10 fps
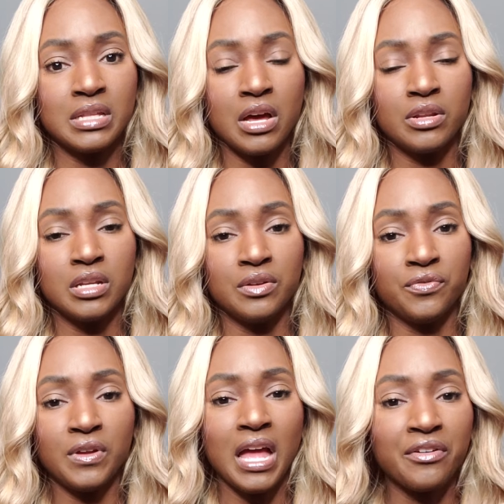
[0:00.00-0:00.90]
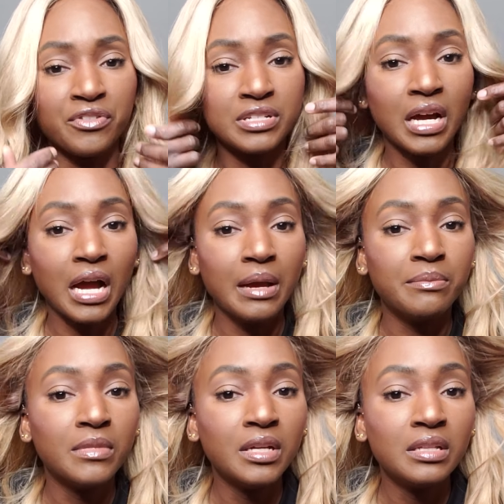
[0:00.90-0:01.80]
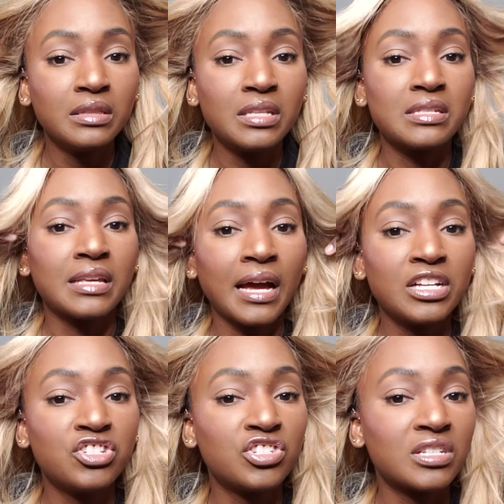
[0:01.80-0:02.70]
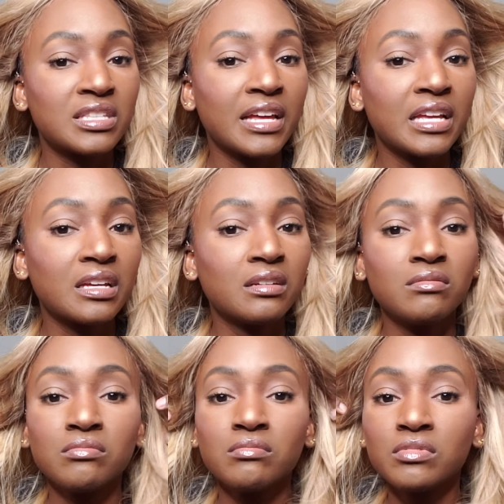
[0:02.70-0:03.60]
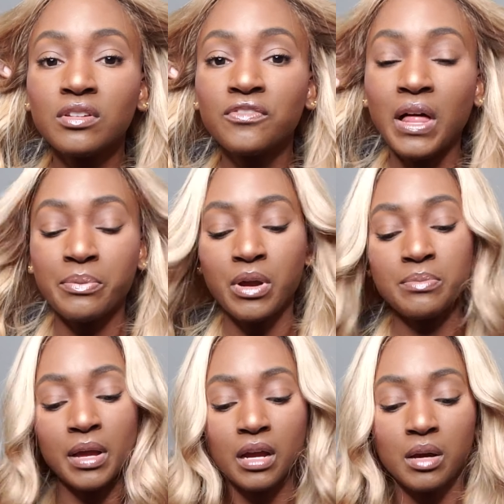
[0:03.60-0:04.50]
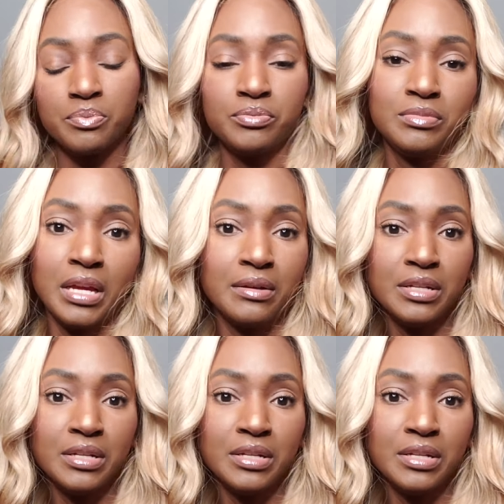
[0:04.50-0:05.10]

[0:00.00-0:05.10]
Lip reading: down if every time the sides just like flap right back up. Yeah,